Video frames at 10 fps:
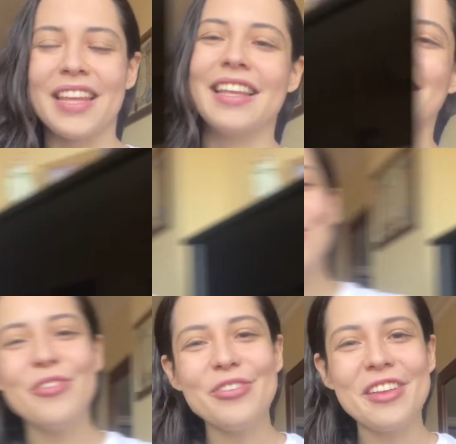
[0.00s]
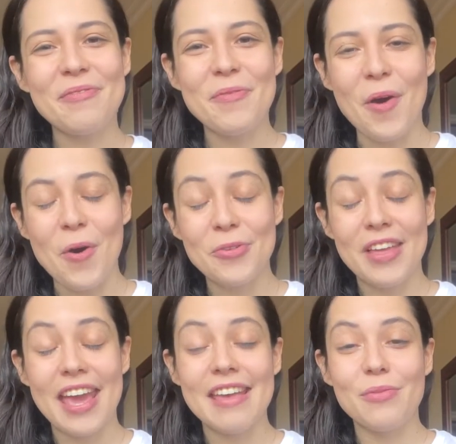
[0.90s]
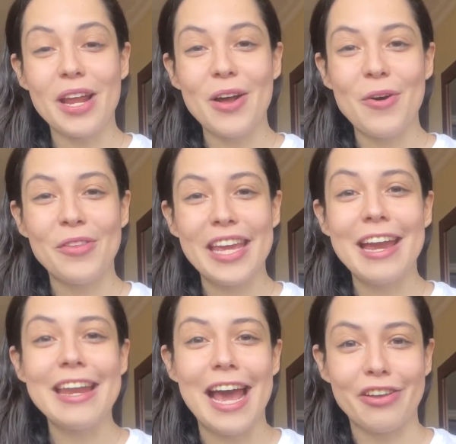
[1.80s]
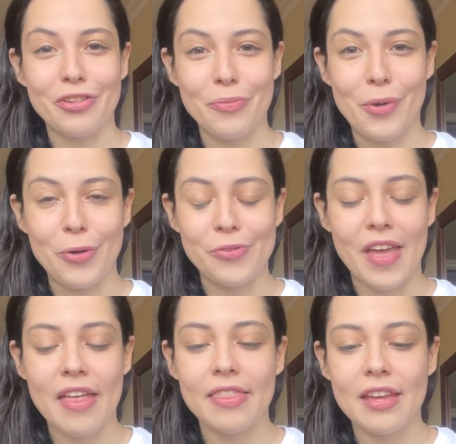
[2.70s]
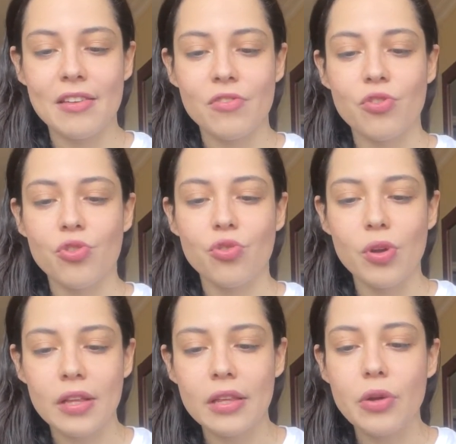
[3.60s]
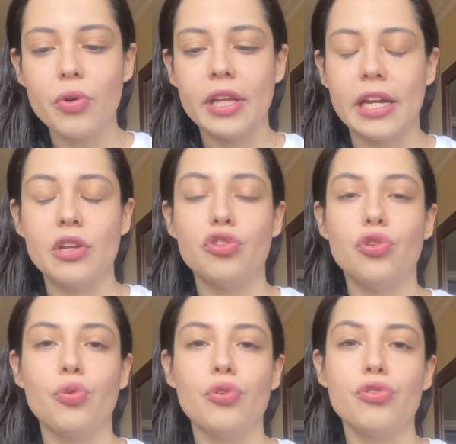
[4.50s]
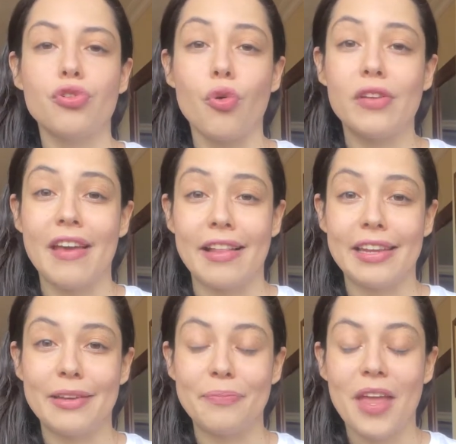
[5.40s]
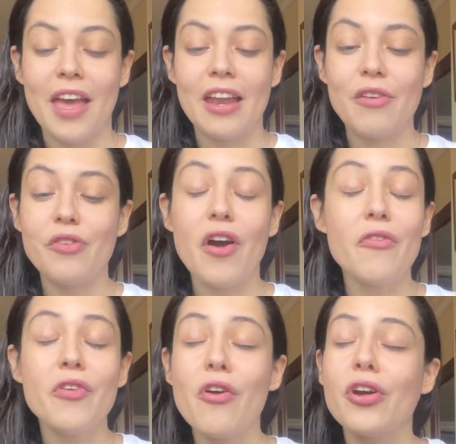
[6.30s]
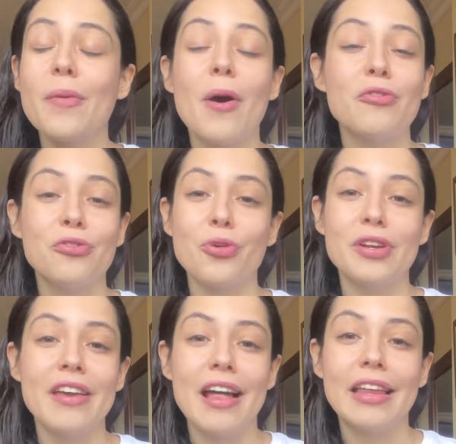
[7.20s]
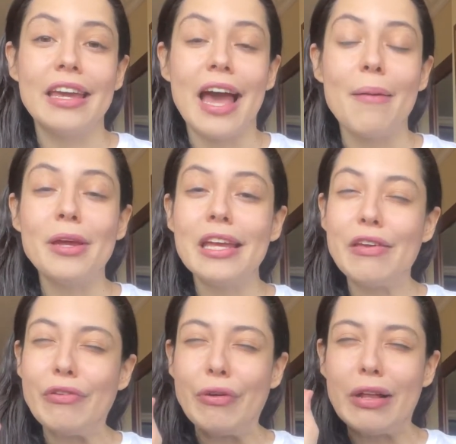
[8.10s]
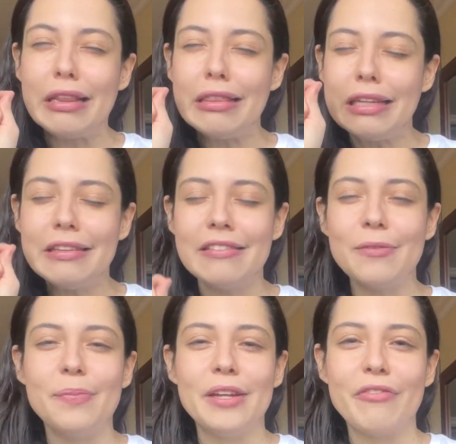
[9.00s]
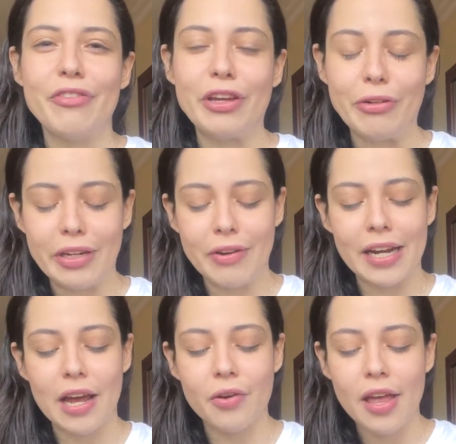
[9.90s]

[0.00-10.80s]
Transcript: And so the first type of post is what I call the connection post, and that is strictly related to storytelling. Now, if you haven't heard about storytelling, I'm going to give you a little bit of theory right now.